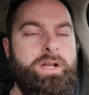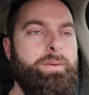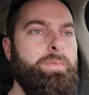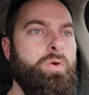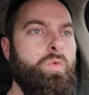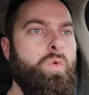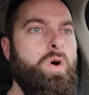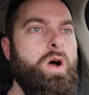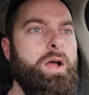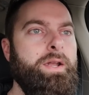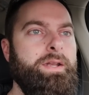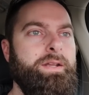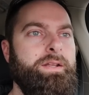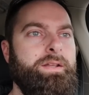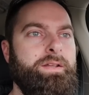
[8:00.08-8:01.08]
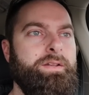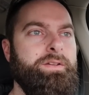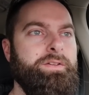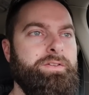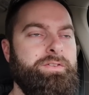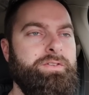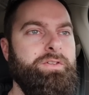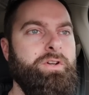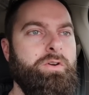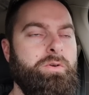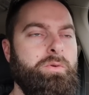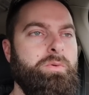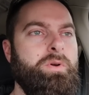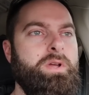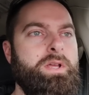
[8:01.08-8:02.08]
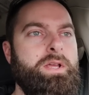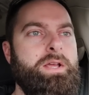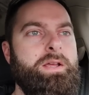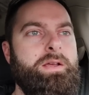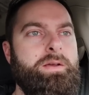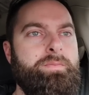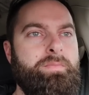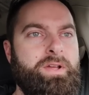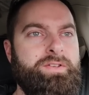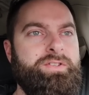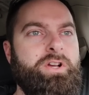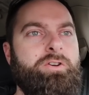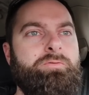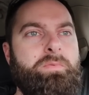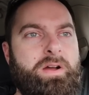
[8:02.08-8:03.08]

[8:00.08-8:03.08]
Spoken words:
number one, is, you know, myself,